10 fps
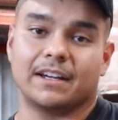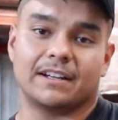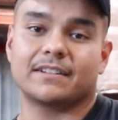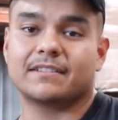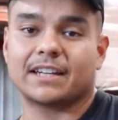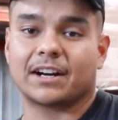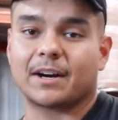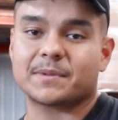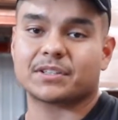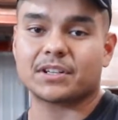and 10
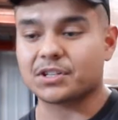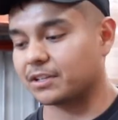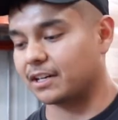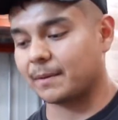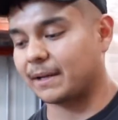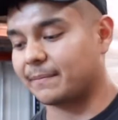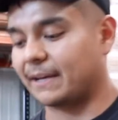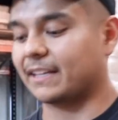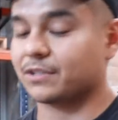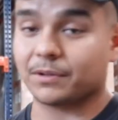grams of citrulline. I'm like, man,
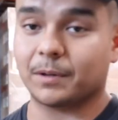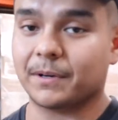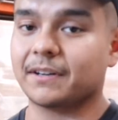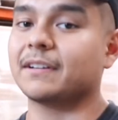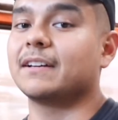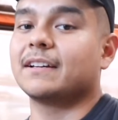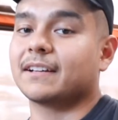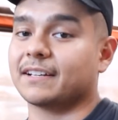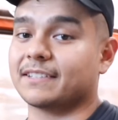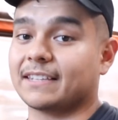that's really weird,
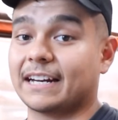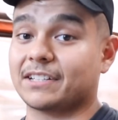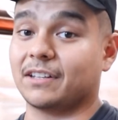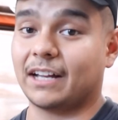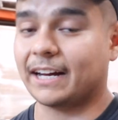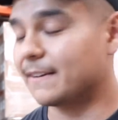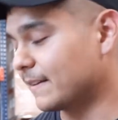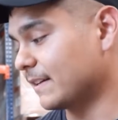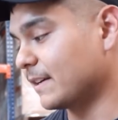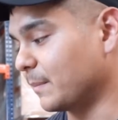because that is a lot.
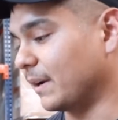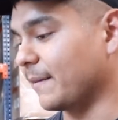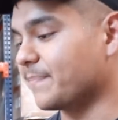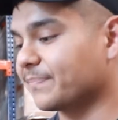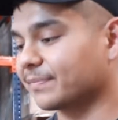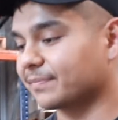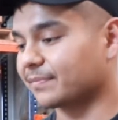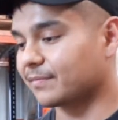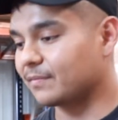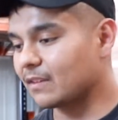But
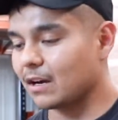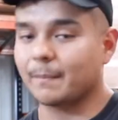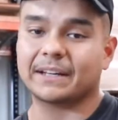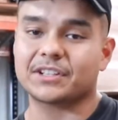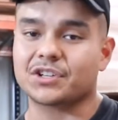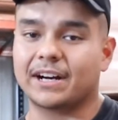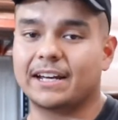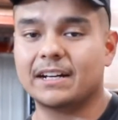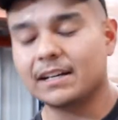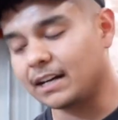about the
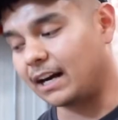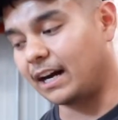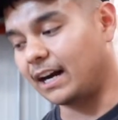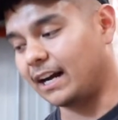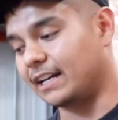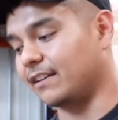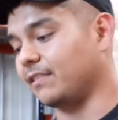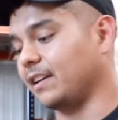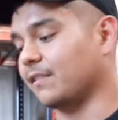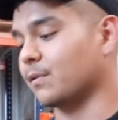train, I
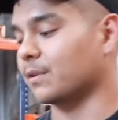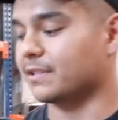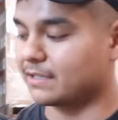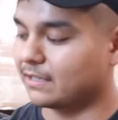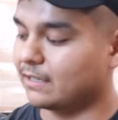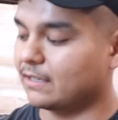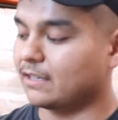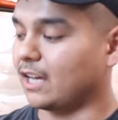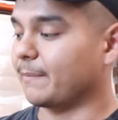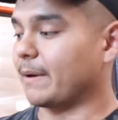definitely, of course,
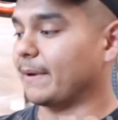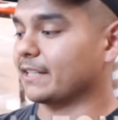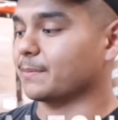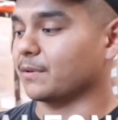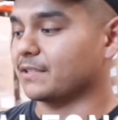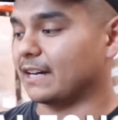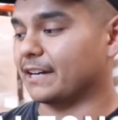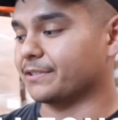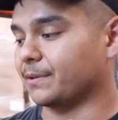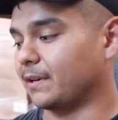have my Man Sports
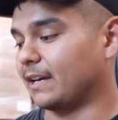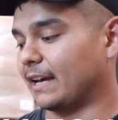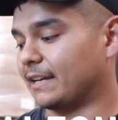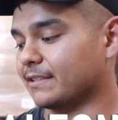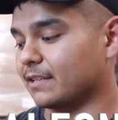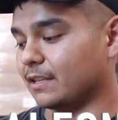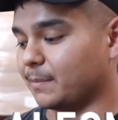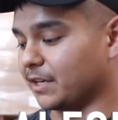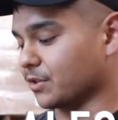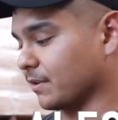ISO EAAs, the
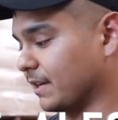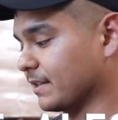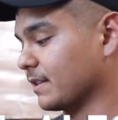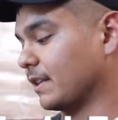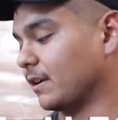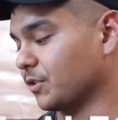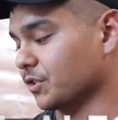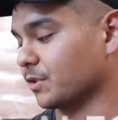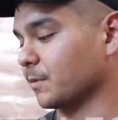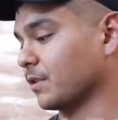peach rings, and then also
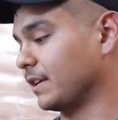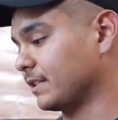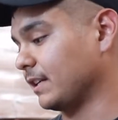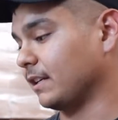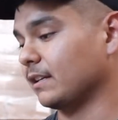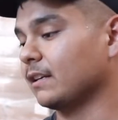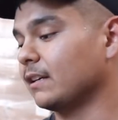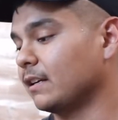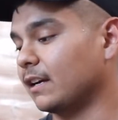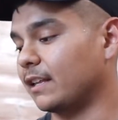some creatine,
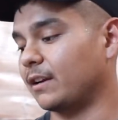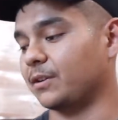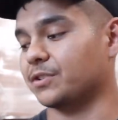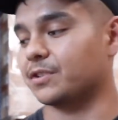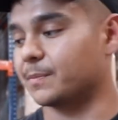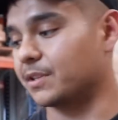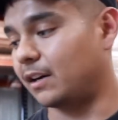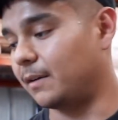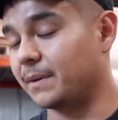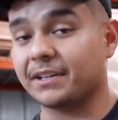and then also some
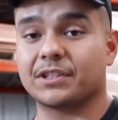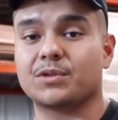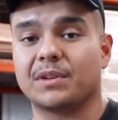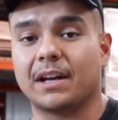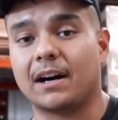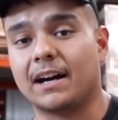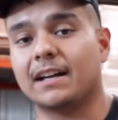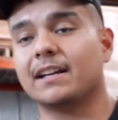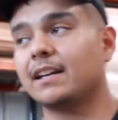salt because it's really hot,